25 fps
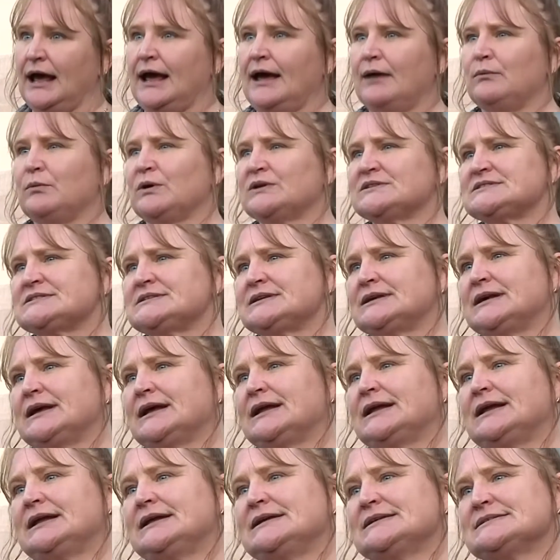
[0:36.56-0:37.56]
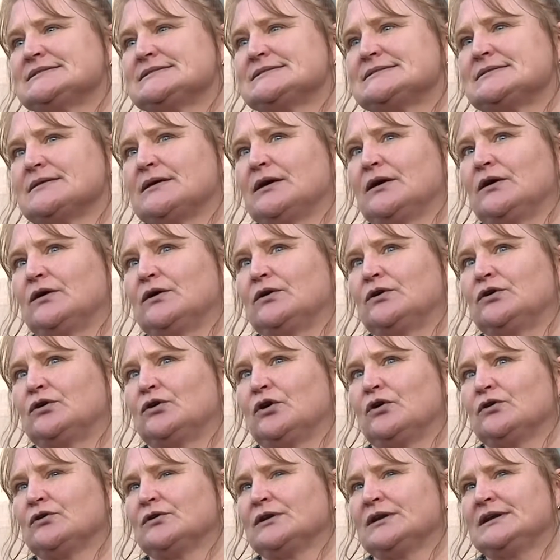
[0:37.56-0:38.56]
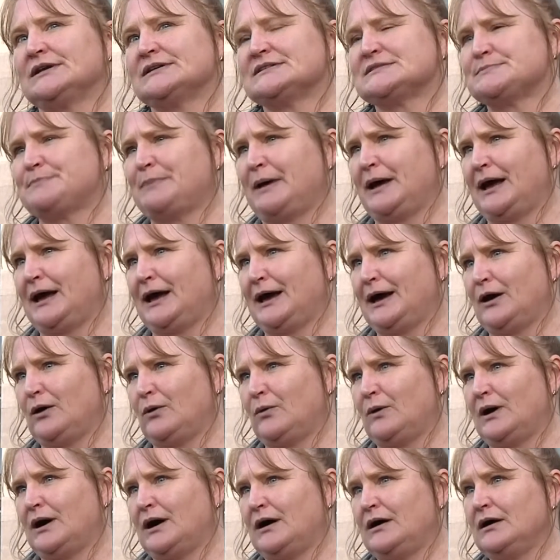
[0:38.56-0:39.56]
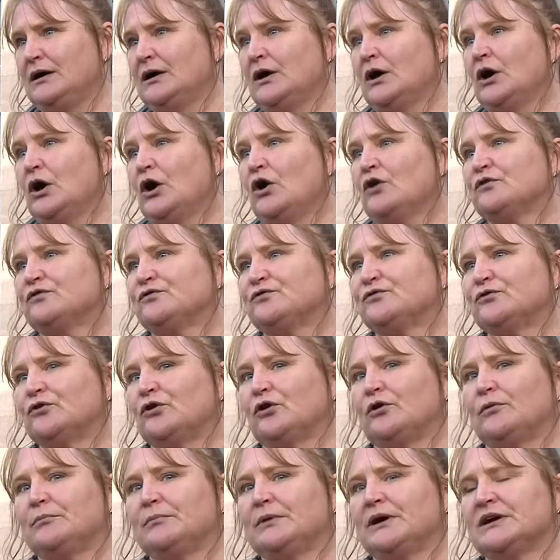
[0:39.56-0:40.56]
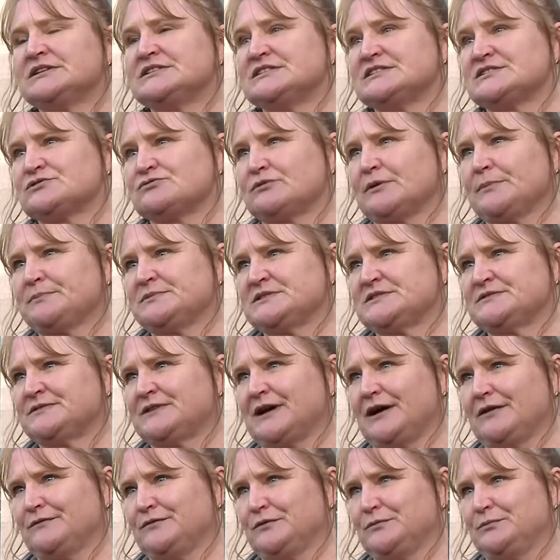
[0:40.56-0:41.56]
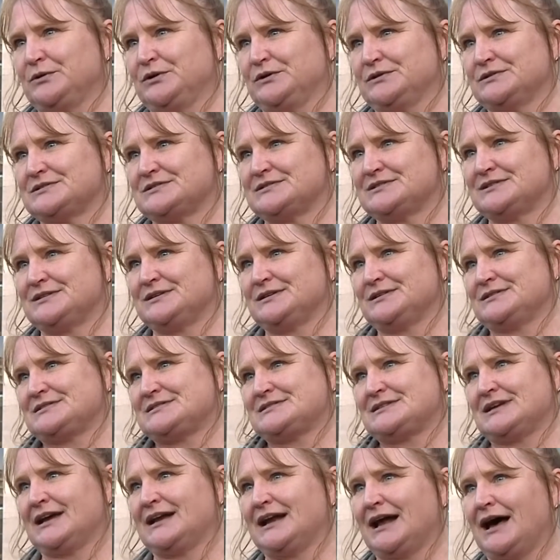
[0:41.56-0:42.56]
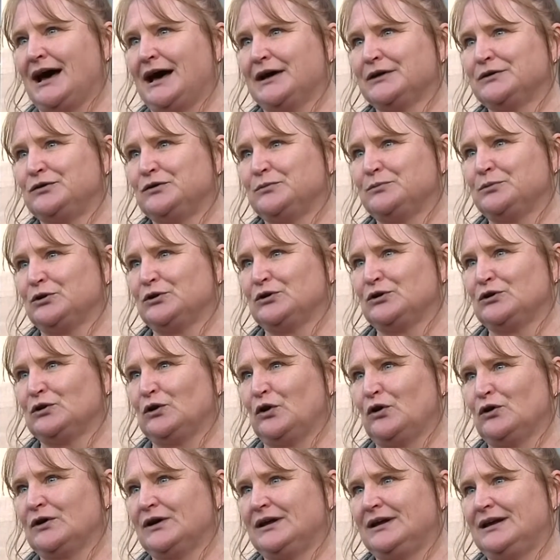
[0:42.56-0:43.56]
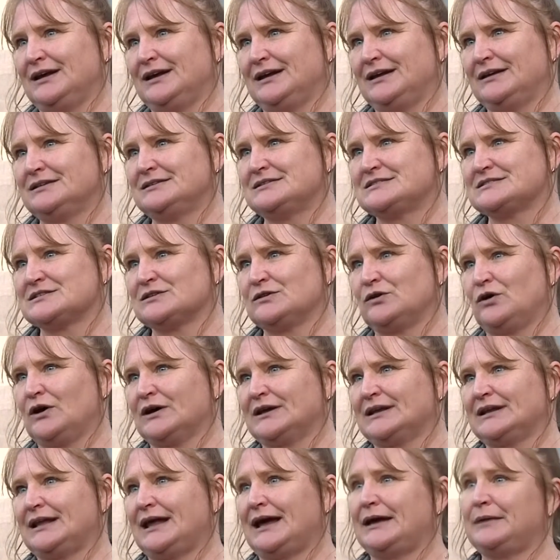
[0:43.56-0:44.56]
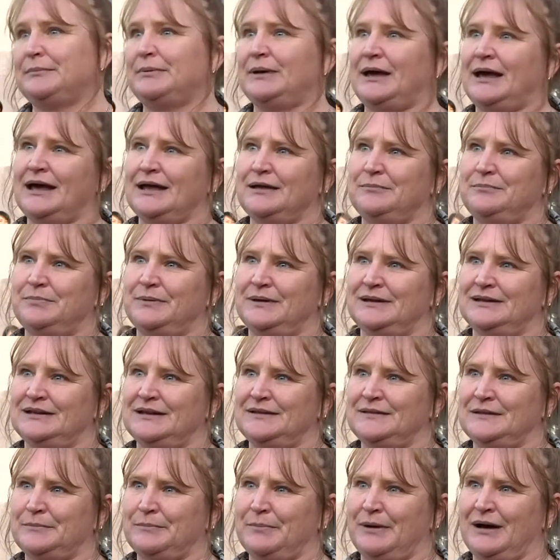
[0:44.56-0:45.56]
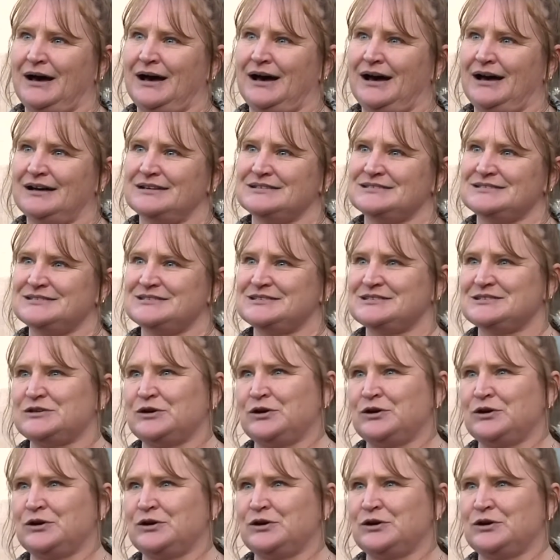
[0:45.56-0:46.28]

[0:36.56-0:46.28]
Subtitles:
And once again, he's gotten his power from a disruptive government that's at argument and loggerheads like Labor had been in the past.